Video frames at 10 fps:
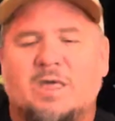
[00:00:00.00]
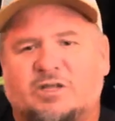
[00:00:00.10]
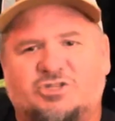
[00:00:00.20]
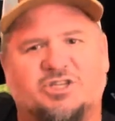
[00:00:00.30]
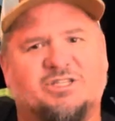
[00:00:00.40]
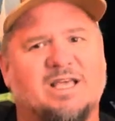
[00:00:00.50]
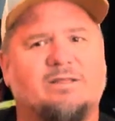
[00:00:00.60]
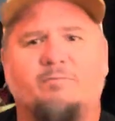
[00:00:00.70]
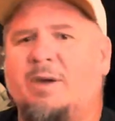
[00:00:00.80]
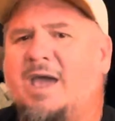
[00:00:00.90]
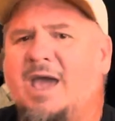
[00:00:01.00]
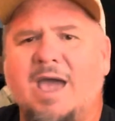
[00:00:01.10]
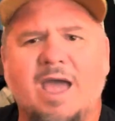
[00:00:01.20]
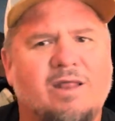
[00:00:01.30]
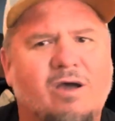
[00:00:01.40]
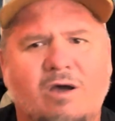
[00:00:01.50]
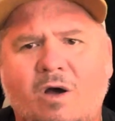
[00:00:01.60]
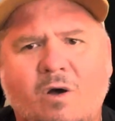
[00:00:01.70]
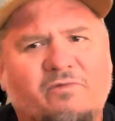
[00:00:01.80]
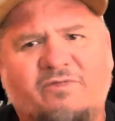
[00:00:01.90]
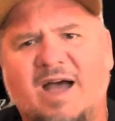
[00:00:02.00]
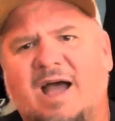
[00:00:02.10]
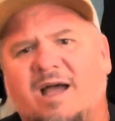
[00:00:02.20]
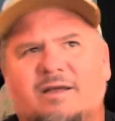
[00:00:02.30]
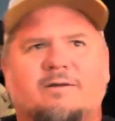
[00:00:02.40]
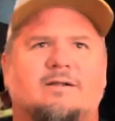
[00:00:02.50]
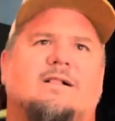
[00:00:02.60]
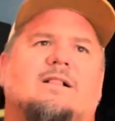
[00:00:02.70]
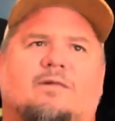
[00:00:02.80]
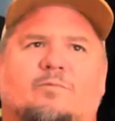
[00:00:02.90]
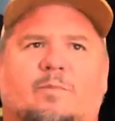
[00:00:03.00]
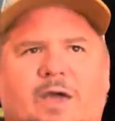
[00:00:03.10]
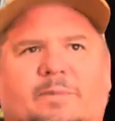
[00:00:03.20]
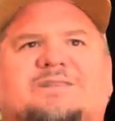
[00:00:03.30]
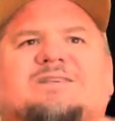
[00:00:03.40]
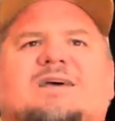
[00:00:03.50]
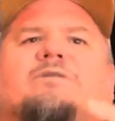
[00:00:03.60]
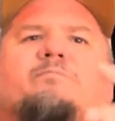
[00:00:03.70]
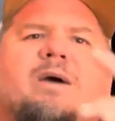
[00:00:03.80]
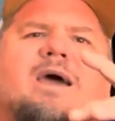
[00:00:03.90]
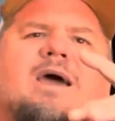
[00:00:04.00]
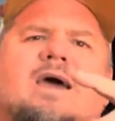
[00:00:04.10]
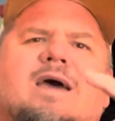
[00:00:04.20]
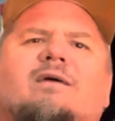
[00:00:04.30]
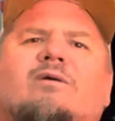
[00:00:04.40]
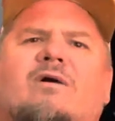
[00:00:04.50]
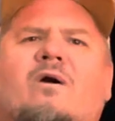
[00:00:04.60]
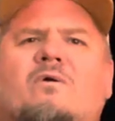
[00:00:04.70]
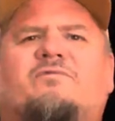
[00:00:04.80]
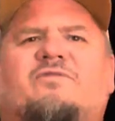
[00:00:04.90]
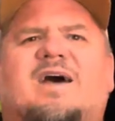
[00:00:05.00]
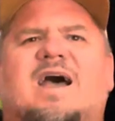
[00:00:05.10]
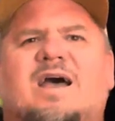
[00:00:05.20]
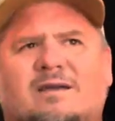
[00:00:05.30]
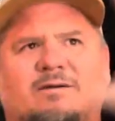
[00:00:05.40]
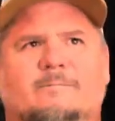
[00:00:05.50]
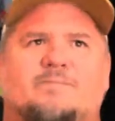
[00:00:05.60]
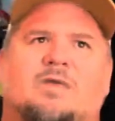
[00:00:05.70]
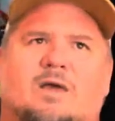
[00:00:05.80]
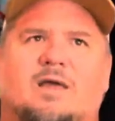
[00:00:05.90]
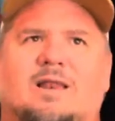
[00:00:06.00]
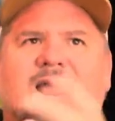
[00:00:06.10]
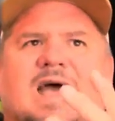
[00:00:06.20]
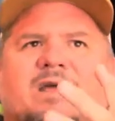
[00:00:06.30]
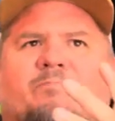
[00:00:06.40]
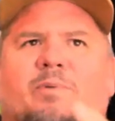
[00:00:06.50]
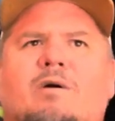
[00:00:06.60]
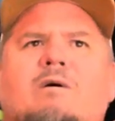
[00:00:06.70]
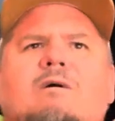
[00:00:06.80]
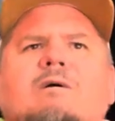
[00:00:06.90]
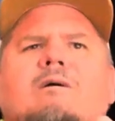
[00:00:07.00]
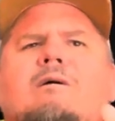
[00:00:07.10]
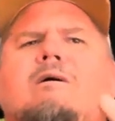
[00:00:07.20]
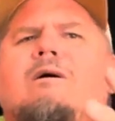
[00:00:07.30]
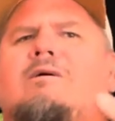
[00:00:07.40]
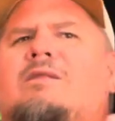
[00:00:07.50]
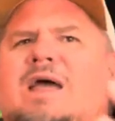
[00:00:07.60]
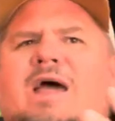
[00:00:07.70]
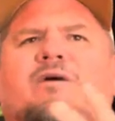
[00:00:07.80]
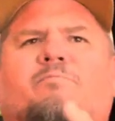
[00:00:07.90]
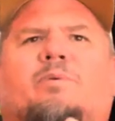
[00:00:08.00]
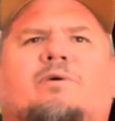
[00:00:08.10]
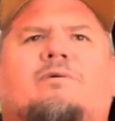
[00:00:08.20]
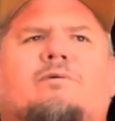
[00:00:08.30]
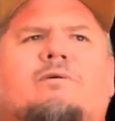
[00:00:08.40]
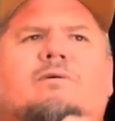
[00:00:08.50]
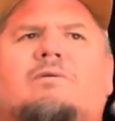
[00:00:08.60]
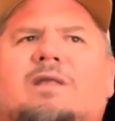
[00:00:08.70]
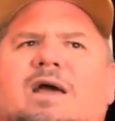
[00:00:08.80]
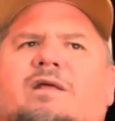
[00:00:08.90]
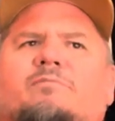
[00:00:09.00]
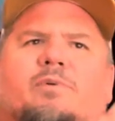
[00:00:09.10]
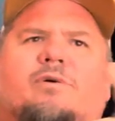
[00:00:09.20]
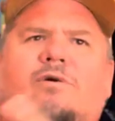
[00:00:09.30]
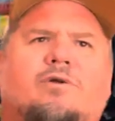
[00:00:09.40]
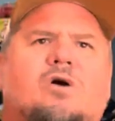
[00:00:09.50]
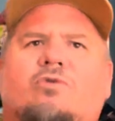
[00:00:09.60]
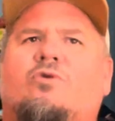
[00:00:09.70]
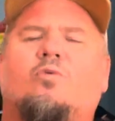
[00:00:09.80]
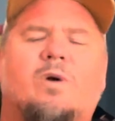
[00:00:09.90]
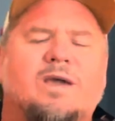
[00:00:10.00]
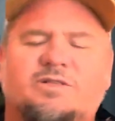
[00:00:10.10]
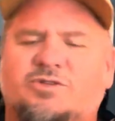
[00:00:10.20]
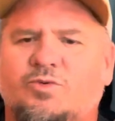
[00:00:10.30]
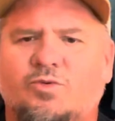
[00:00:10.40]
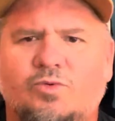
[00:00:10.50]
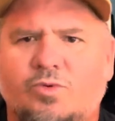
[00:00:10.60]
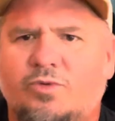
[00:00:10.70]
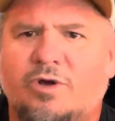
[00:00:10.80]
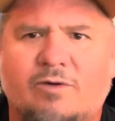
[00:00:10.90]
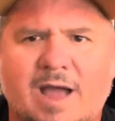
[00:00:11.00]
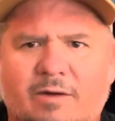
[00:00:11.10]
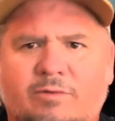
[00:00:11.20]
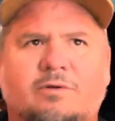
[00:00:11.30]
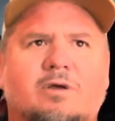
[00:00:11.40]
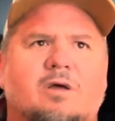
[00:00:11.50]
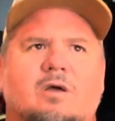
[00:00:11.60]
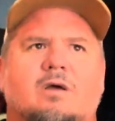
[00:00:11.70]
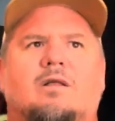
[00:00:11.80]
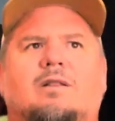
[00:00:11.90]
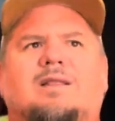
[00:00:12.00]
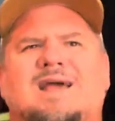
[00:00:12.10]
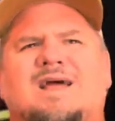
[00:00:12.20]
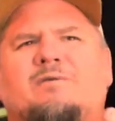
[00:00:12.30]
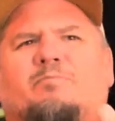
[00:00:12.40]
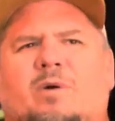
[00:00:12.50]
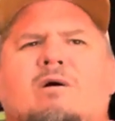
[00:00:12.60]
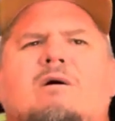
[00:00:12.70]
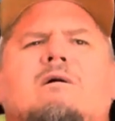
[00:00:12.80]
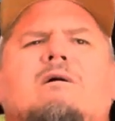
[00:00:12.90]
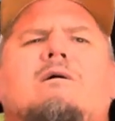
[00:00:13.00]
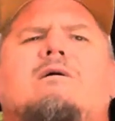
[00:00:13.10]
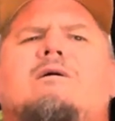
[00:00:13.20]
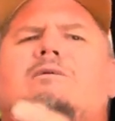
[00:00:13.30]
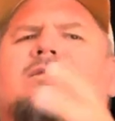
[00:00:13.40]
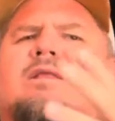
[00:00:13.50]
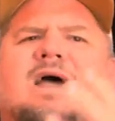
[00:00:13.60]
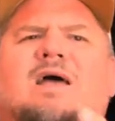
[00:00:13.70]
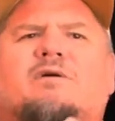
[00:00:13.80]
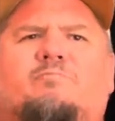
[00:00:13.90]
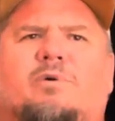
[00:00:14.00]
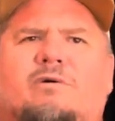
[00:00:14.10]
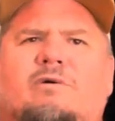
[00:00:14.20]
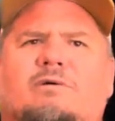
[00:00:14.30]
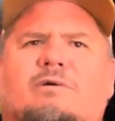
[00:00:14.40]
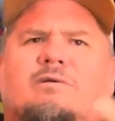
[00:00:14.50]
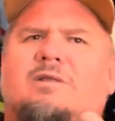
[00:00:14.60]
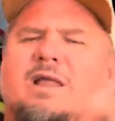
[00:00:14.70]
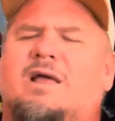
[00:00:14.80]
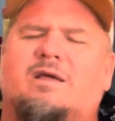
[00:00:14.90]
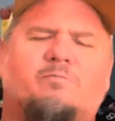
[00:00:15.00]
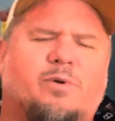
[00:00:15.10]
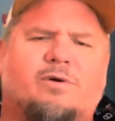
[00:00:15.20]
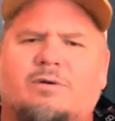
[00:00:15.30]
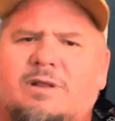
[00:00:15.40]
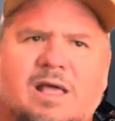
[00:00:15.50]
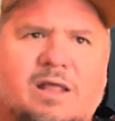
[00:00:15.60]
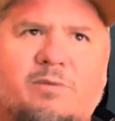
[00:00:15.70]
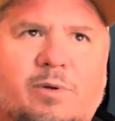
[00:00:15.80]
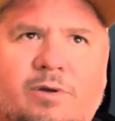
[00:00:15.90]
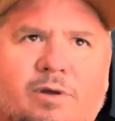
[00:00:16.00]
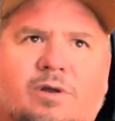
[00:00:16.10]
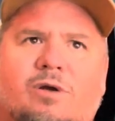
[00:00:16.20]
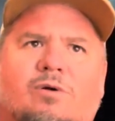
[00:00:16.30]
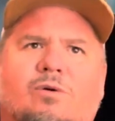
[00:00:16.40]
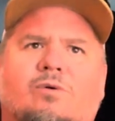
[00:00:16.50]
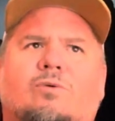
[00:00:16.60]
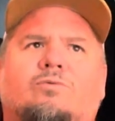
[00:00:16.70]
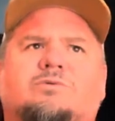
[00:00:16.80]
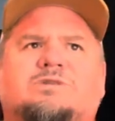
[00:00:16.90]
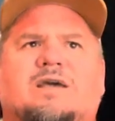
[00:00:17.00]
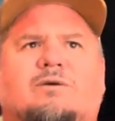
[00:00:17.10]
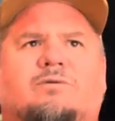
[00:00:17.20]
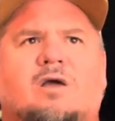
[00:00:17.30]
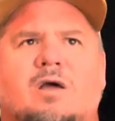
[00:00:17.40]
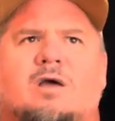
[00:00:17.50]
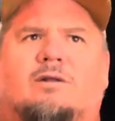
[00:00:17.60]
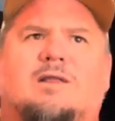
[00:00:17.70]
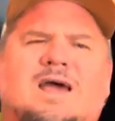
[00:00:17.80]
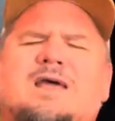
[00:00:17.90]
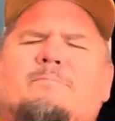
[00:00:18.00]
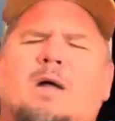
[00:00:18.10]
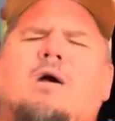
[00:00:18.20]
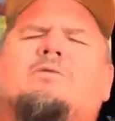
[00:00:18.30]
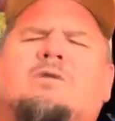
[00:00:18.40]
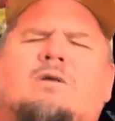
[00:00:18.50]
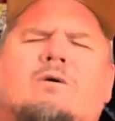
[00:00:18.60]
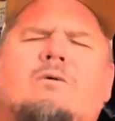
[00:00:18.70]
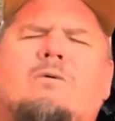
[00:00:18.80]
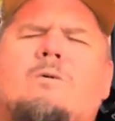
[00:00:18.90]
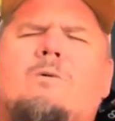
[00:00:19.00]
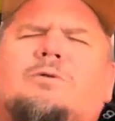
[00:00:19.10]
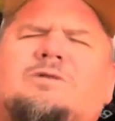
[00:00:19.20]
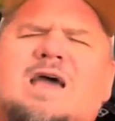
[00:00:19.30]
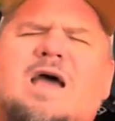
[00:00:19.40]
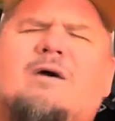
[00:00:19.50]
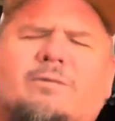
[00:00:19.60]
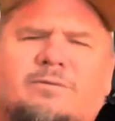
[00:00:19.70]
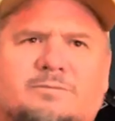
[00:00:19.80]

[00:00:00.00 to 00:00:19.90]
Just set the bed on fire, baby. Set the bed on fire and let it burn, let it burn let it burn all the way to the ground. Let it burn, let it burn, let it burn, let it burn on down. Let it burn on down.